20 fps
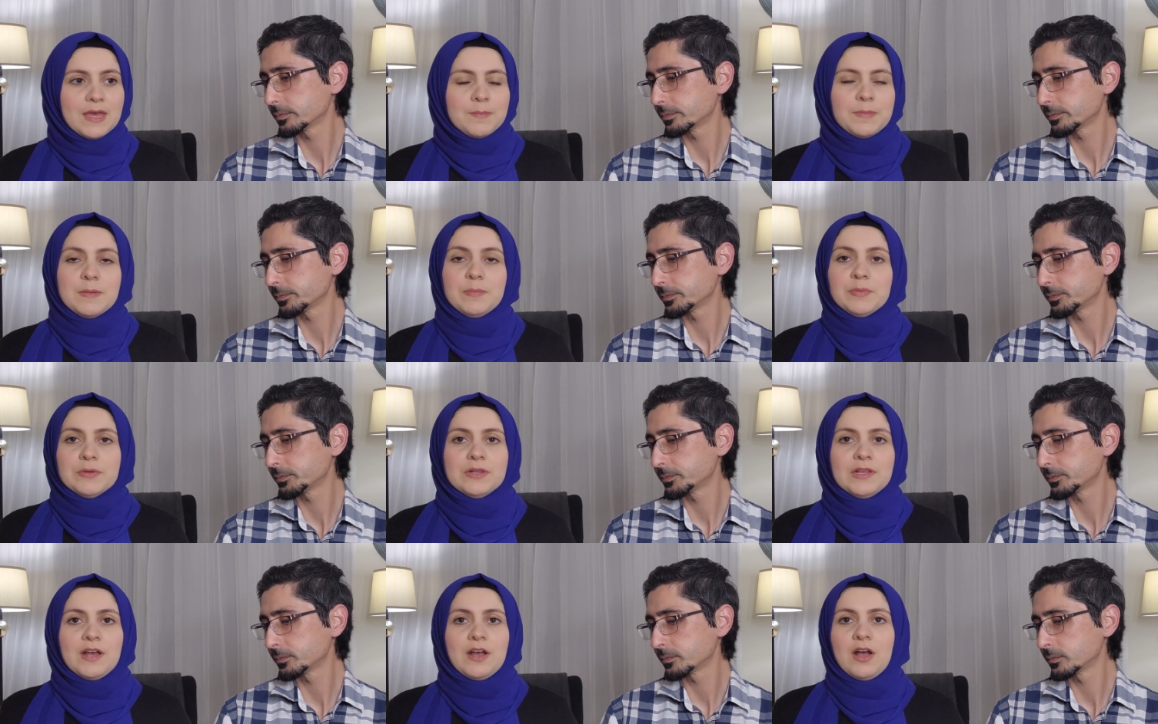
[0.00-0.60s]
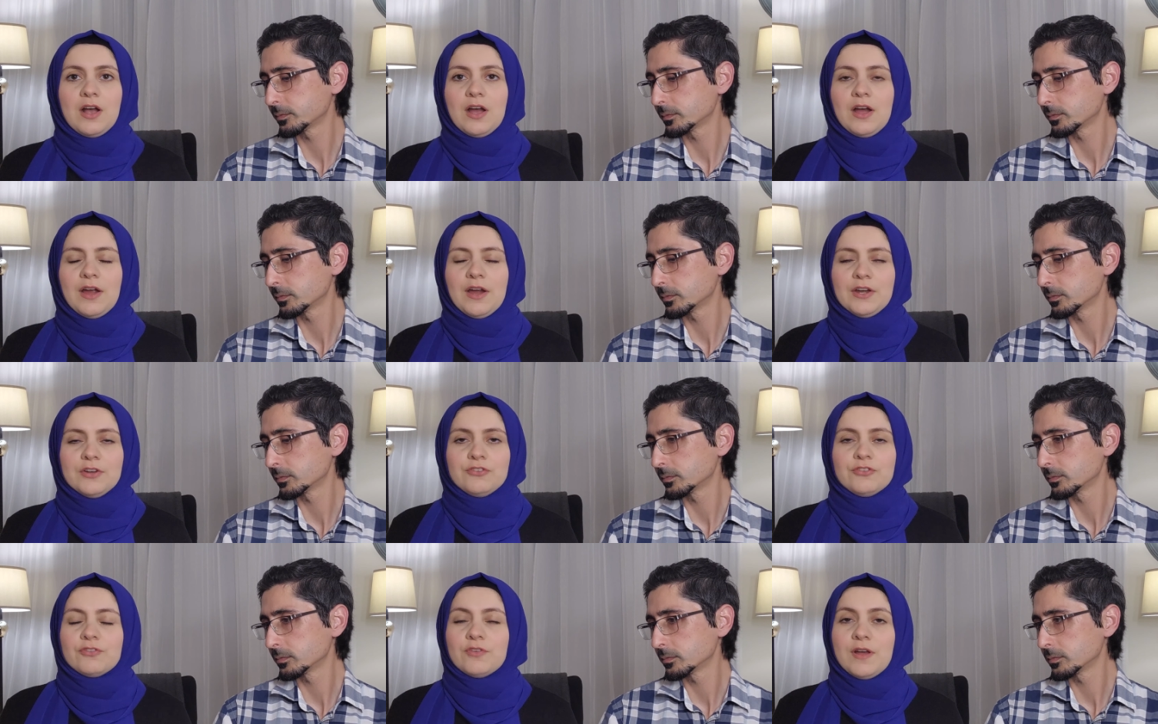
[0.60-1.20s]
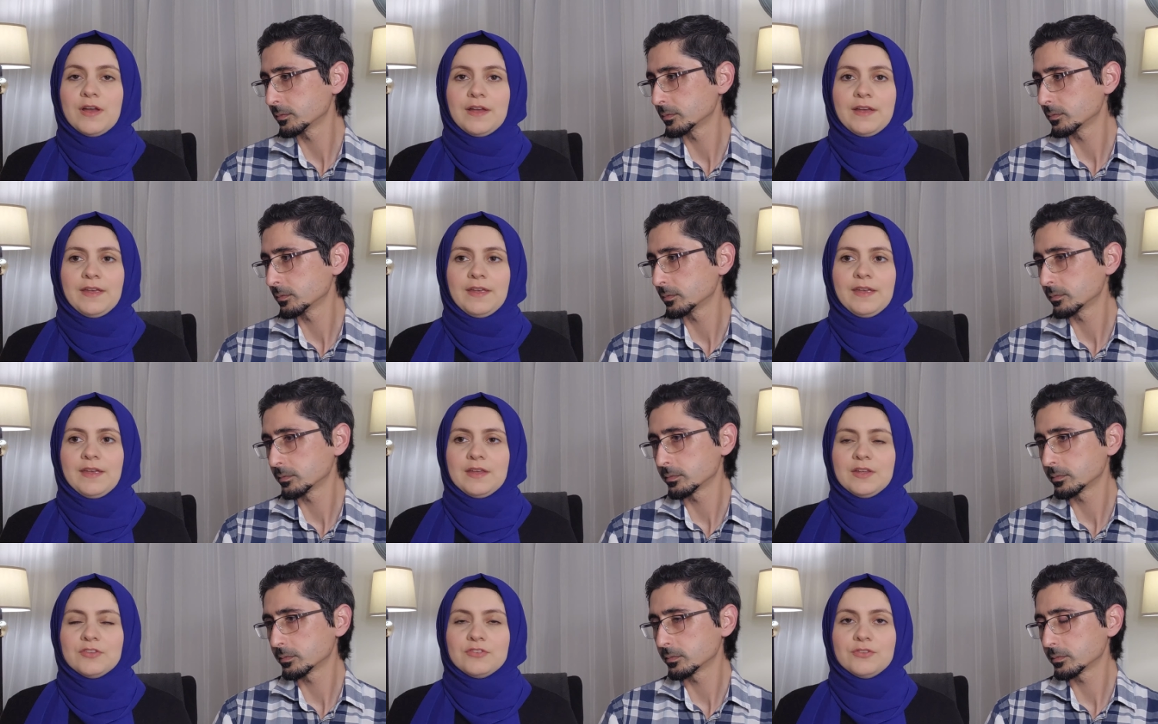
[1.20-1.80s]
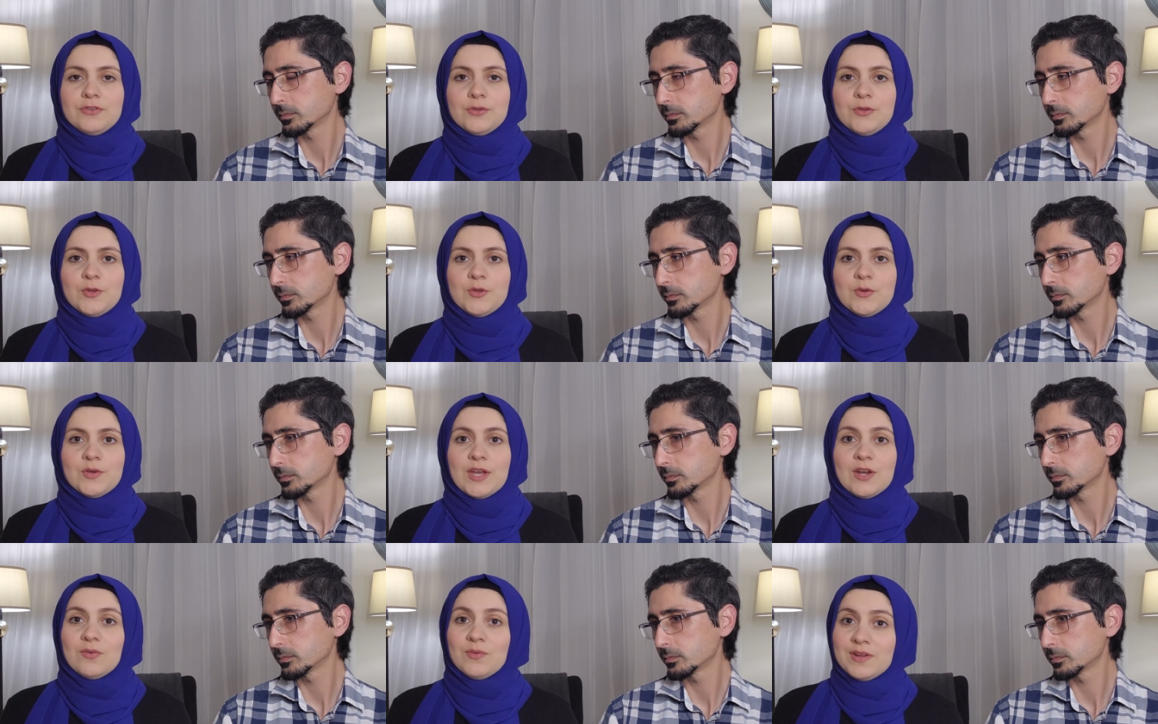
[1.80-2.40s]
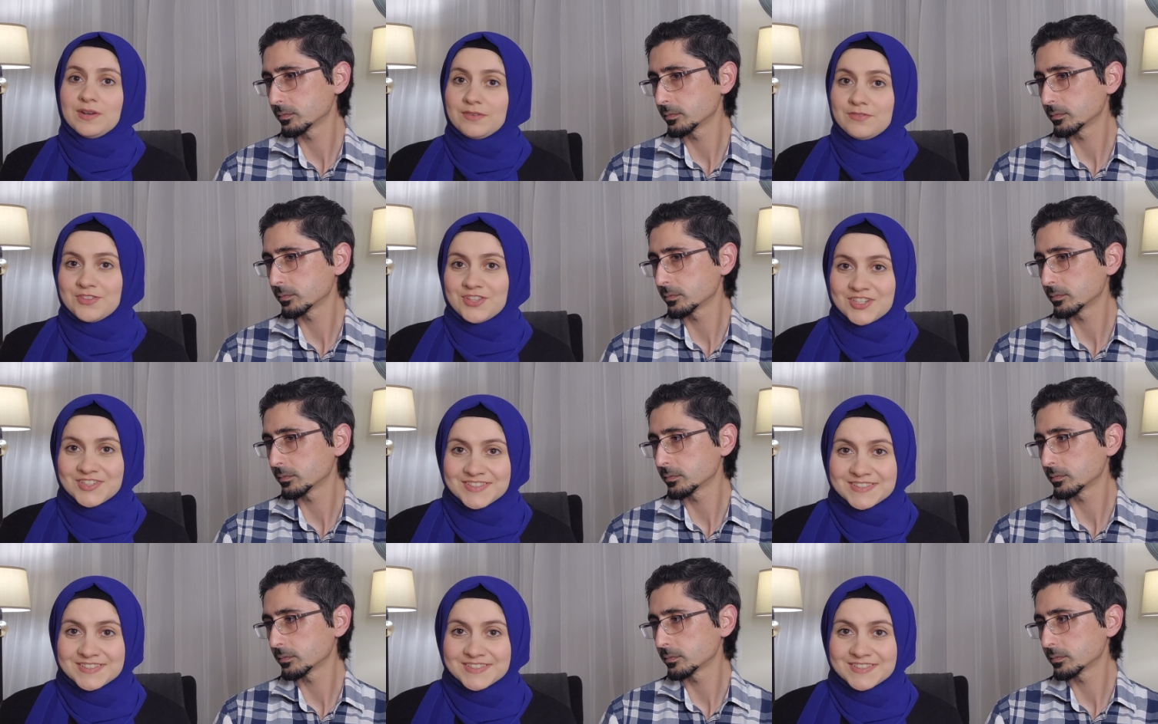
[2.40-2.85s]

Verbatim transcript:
Speaker 1: people are trying to get rid of their